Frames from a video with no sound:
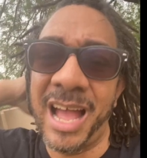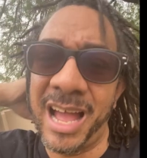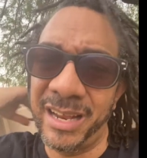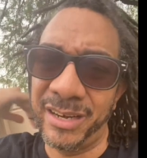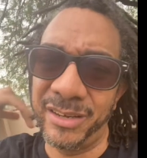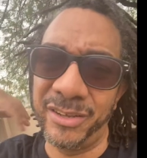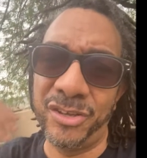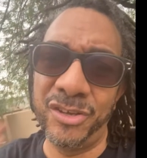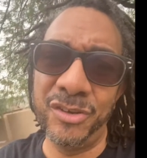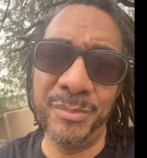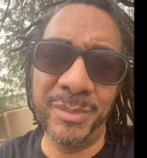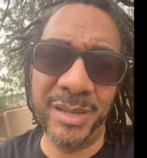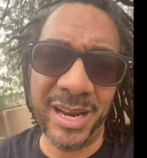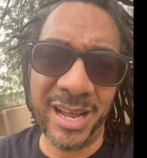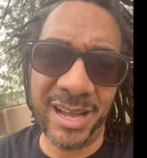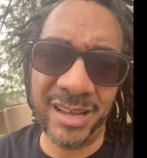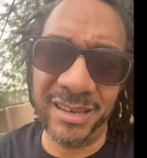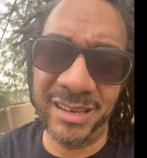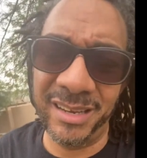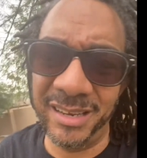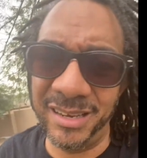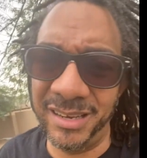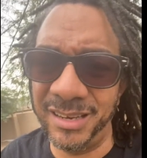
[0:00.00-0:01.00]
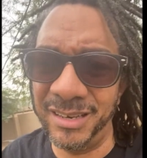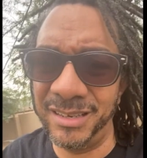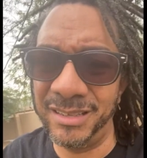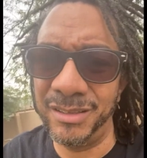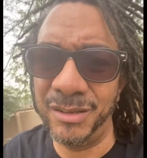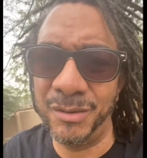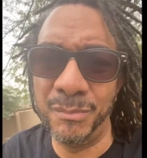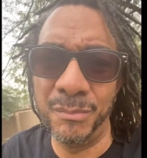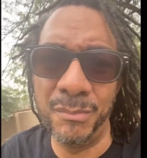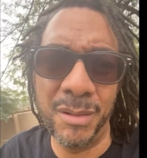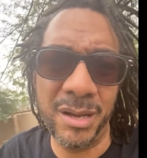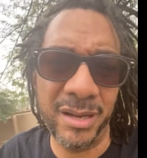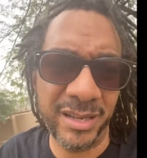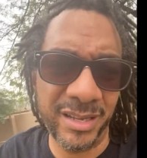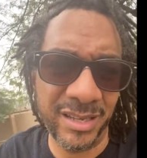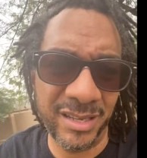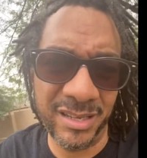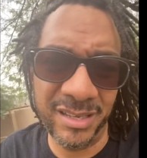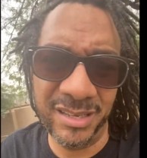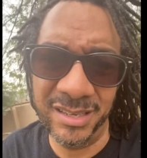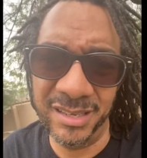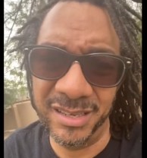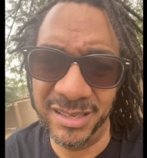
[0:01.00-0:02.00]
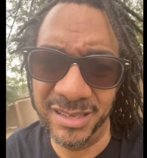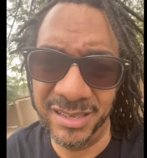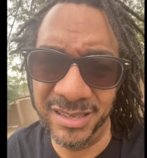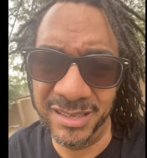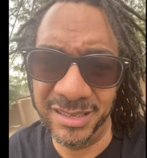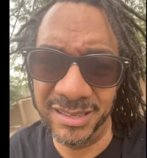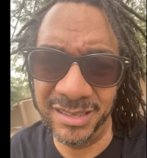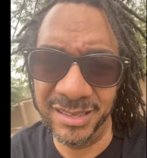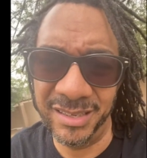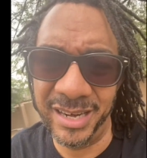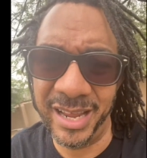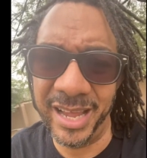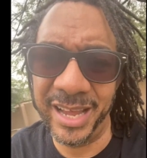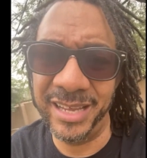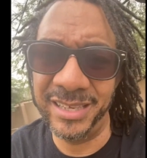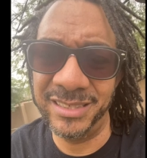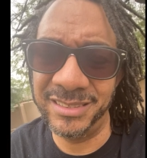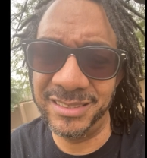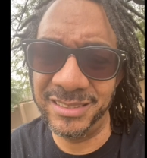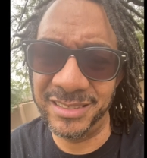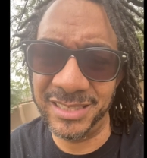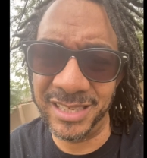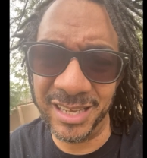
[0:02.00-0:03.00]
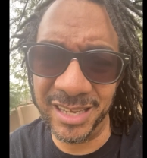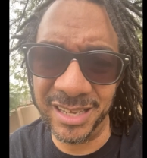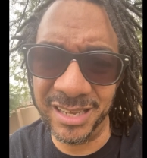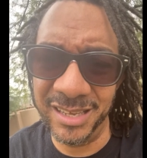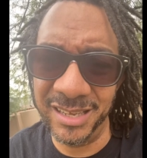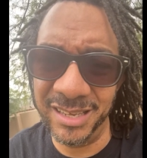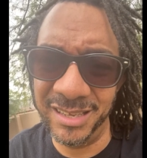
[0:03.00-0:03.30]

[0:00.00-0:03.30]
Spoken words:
and humid out here, a little muggy. An AZ.